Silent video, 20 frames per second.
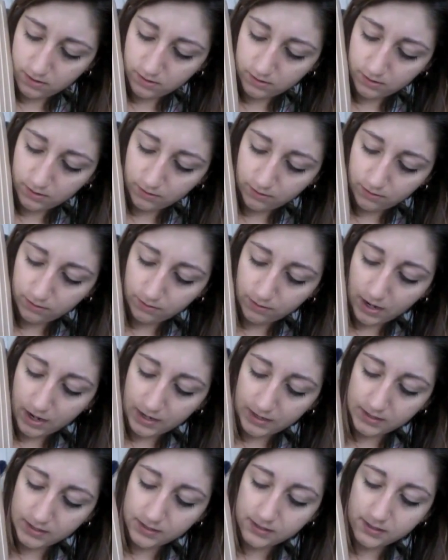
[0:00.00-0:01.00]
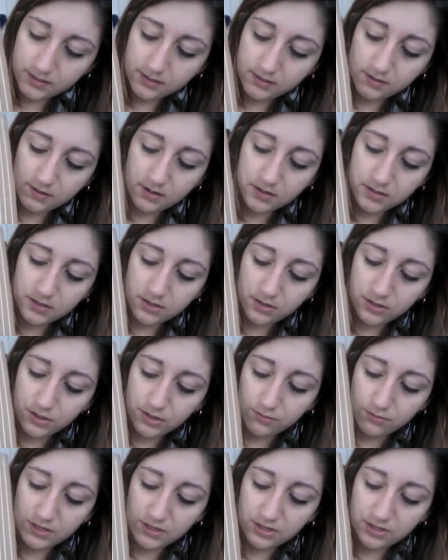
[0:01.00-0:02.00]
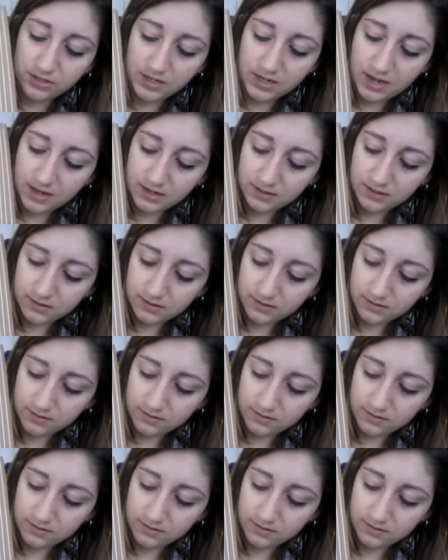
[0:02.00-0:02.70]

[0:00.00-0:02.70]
your threads until you reach the end.